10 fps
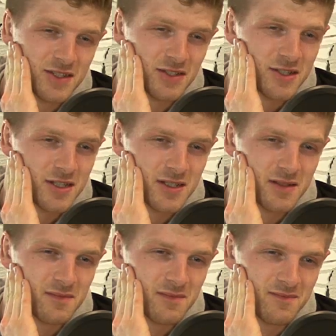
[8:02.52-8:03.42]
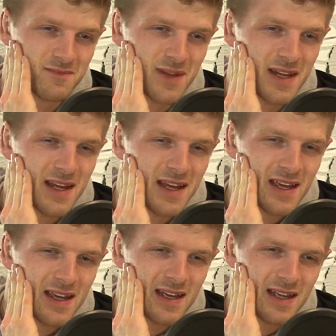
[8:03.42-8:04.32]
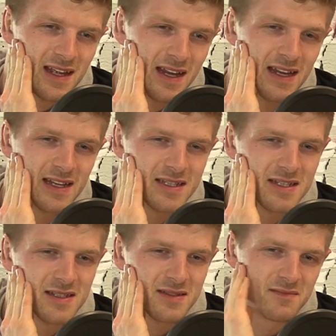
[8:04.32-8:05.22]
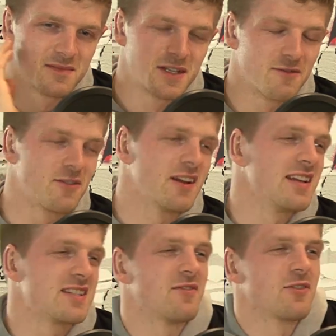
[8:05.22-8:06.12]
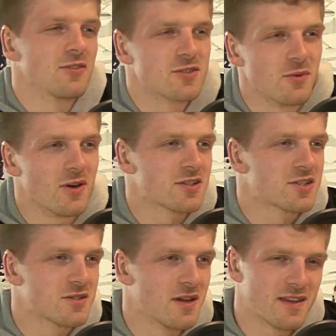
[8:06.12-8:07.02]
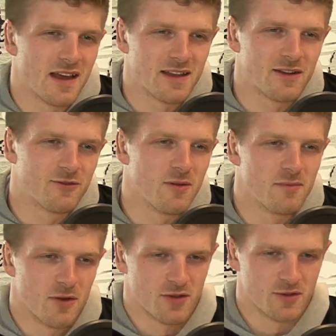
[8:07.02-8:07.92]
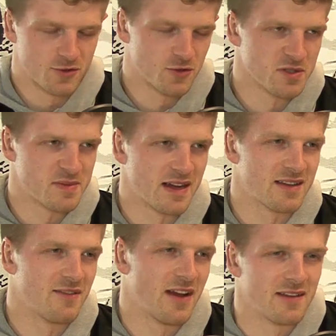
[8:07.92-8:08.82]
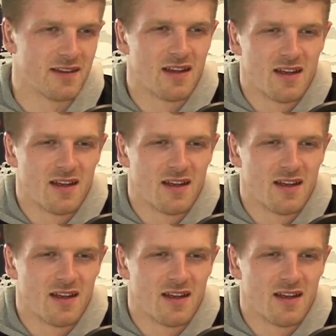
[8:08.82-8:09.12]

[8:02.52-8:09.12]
just, it is difficult. It is difficult to watch. I think from both a neutral perspective and,